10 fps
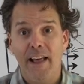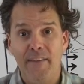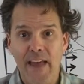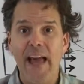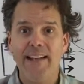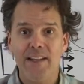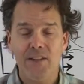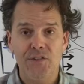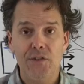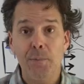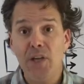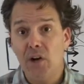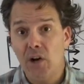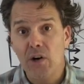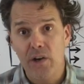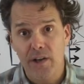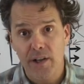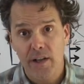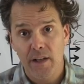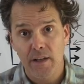And that is to be
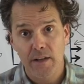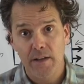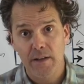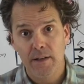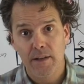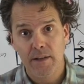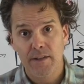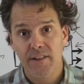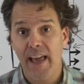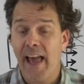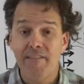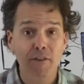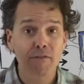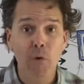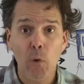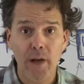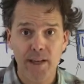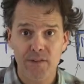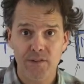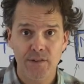heard. To have a
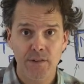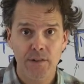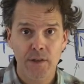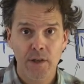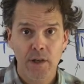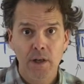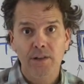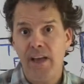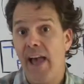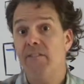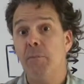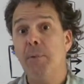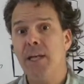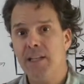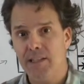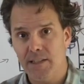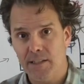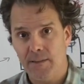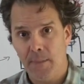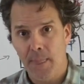voice, to have
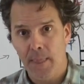opinion,